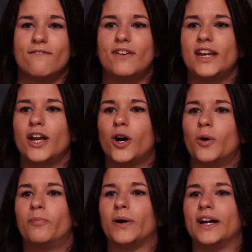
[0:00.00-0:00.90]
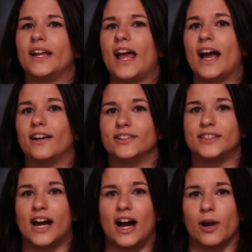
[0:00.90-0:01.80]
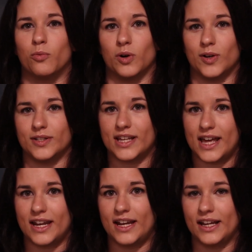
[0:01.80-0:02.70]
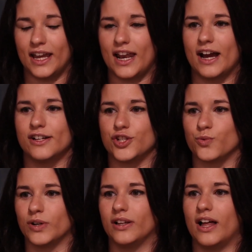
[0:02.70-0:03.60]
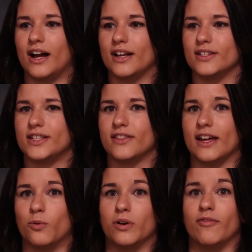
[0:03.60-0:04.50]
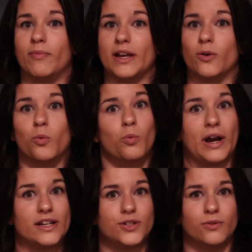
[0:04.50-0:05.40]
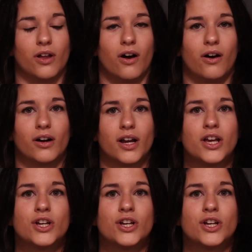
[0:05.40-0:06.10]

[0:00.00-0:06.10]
video, but as I was editing it, I just realized that it would have been way too long.